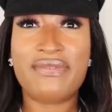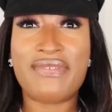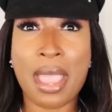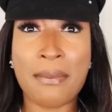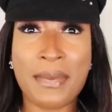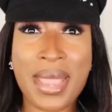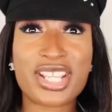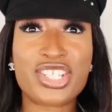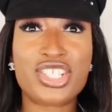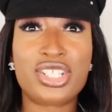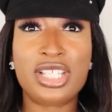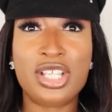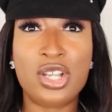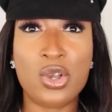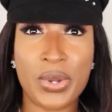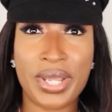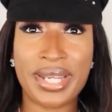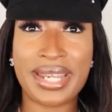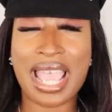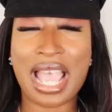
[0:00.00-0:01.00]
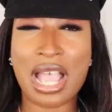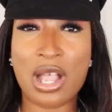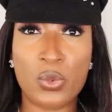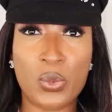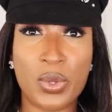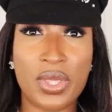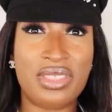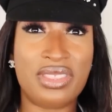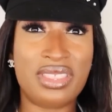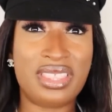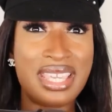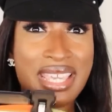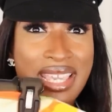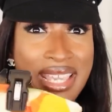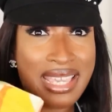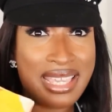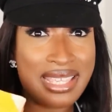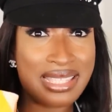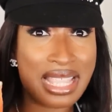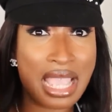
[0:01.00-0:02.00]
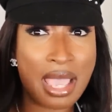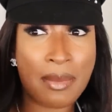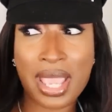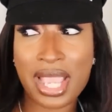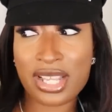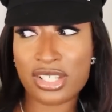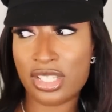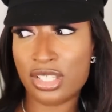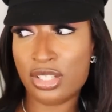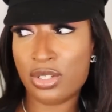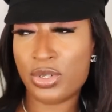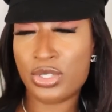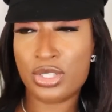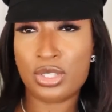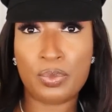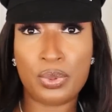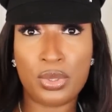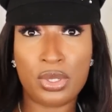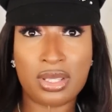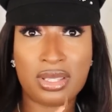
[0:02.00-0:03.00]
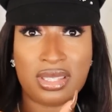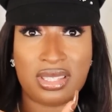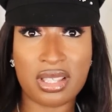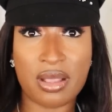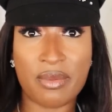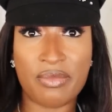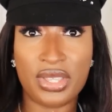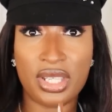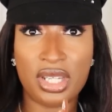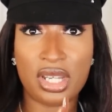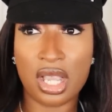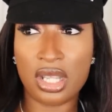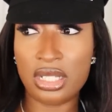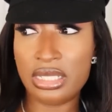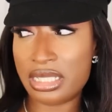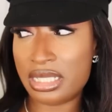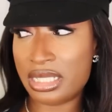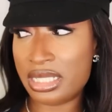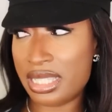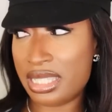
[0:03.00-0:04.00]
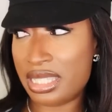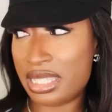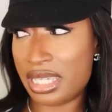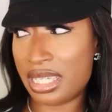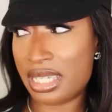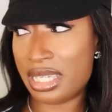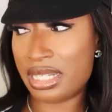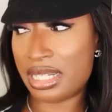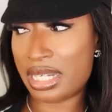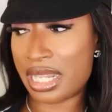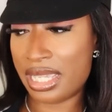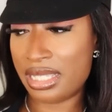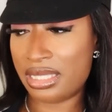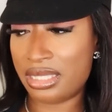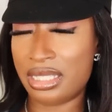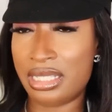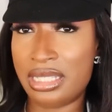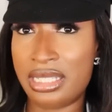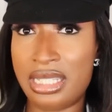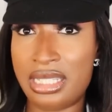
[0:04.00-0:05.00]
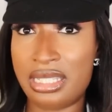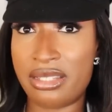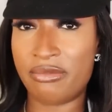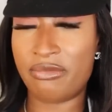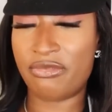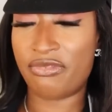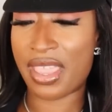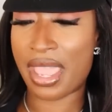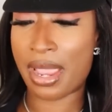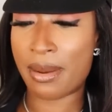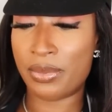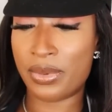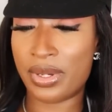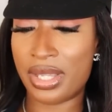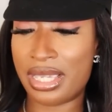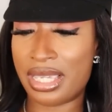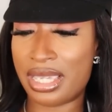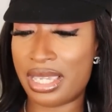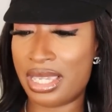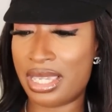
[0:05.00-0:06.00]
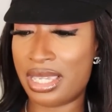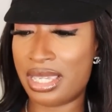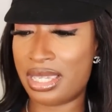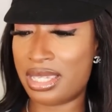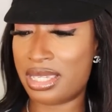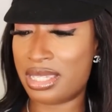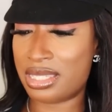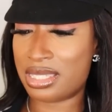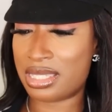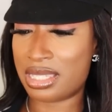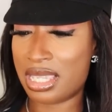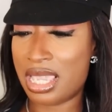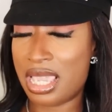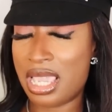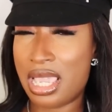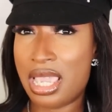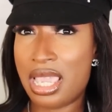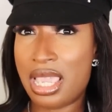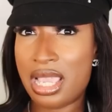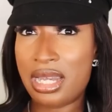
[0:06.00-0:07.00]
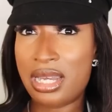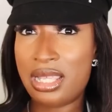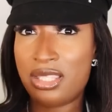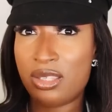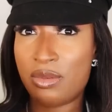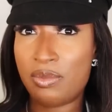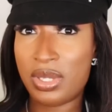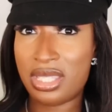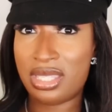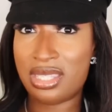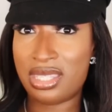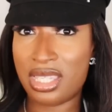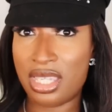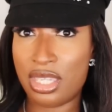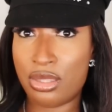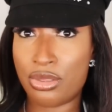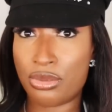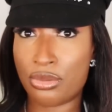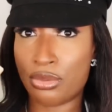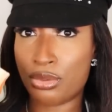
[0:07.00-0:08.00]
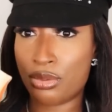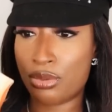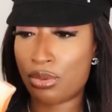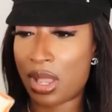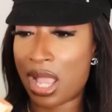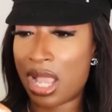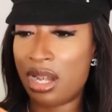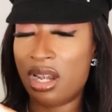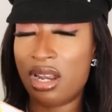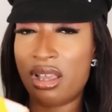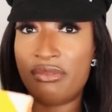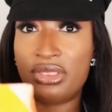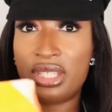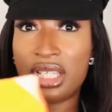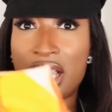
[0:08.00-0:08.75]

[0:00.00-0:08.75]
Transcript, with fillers: if I'm actually going out with this, I'm actually going to put on something underneath it. Like the linen fabric is a little bit see-through. I love